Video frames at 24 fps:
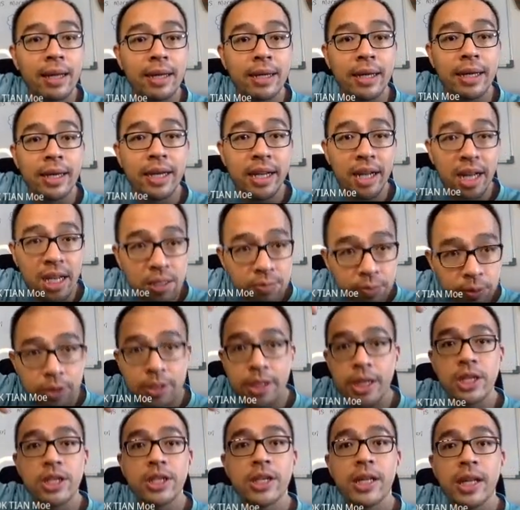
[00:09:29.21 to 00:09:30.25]
It has
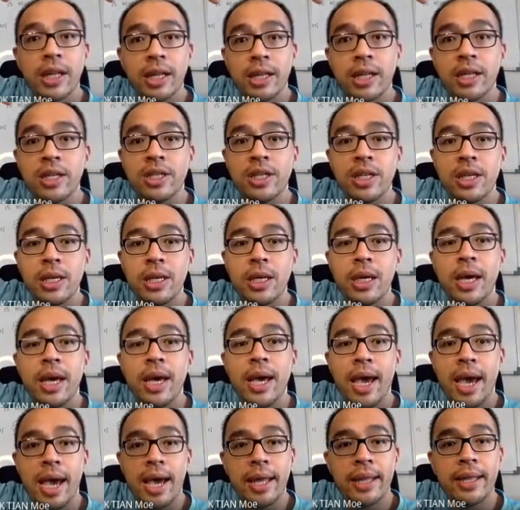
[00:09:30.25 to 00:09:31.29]
potential energy,
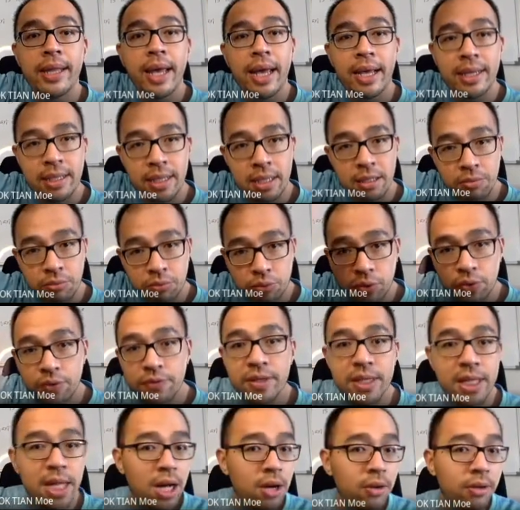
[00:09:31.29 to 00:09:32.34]
and as it moves
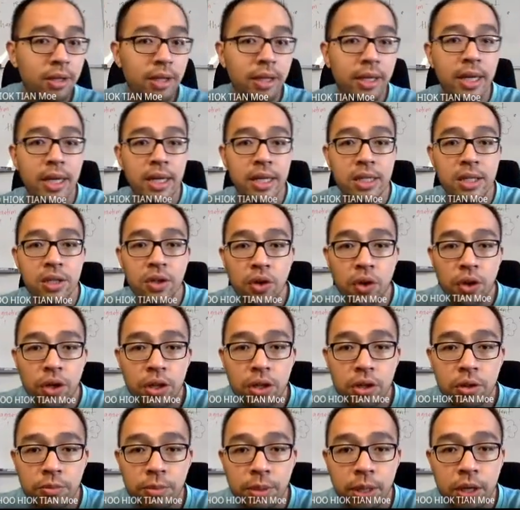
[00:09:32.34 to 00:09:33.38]
down, it's going to
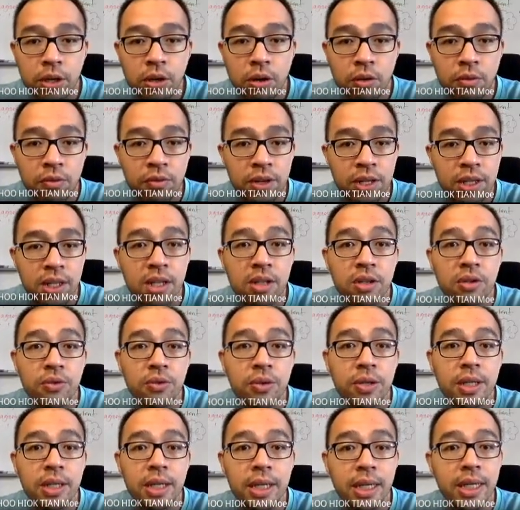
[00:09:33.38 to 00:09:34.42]
be converted to
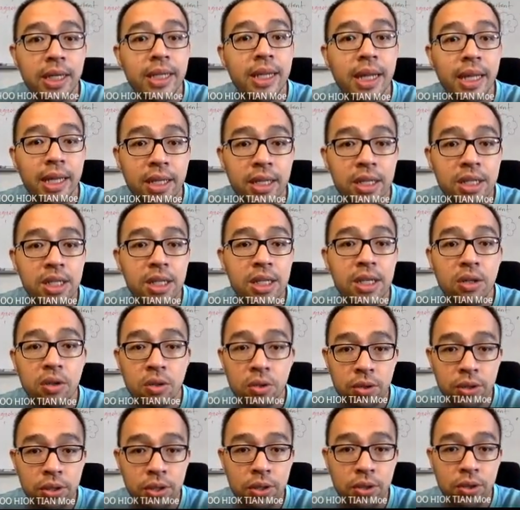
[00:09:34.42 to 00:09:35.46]
heat energy
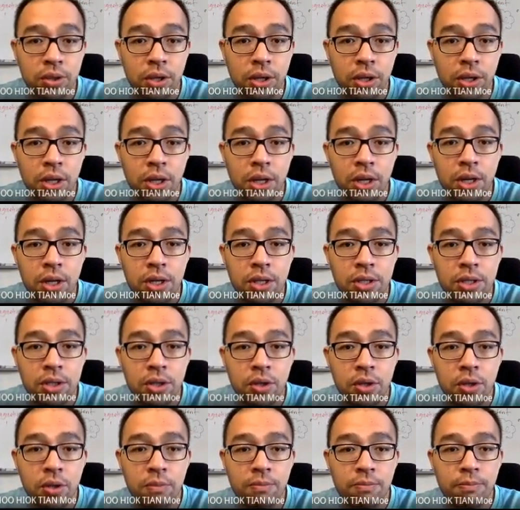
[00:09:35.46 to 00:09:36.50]
also.
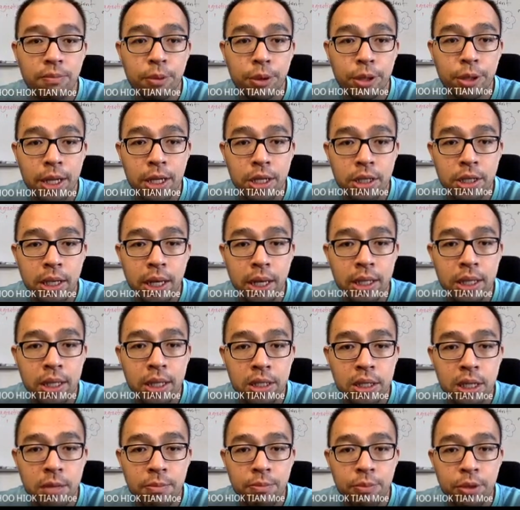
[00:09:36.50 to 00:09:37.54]
So potential
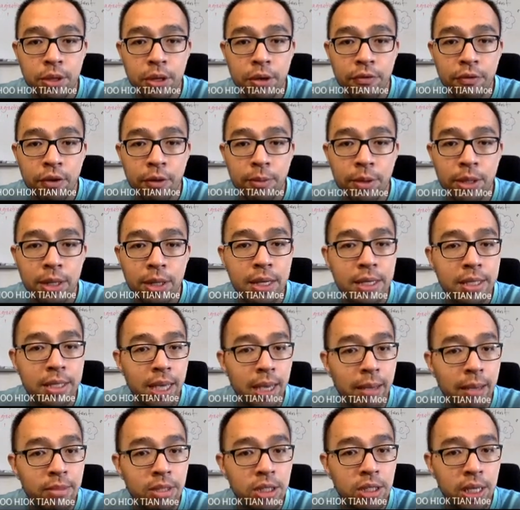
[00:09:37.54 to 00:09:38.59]
energy punya formula is
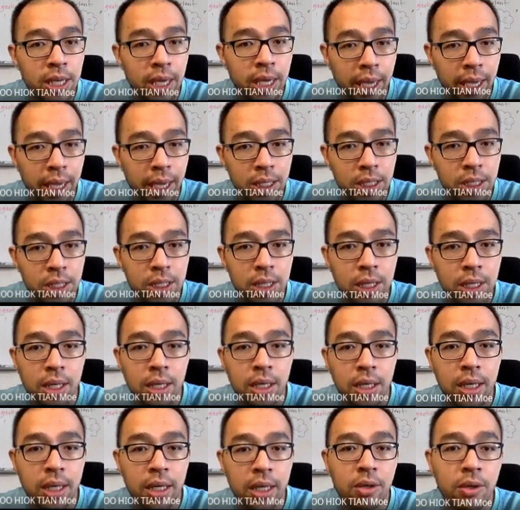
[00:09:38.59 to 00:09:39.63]
mgh
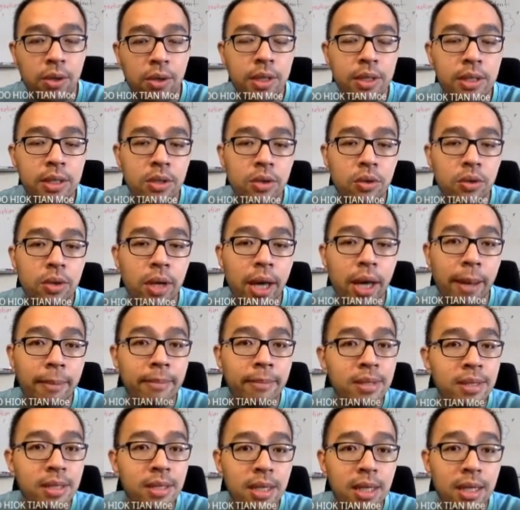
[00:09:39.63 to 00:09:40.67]
equals to
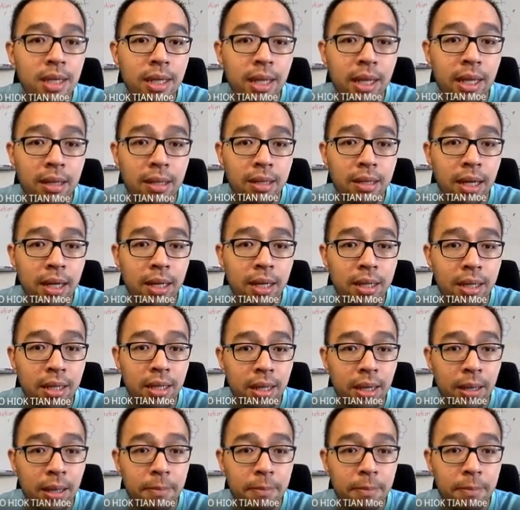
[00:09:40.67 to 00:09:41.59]
mc delta theta.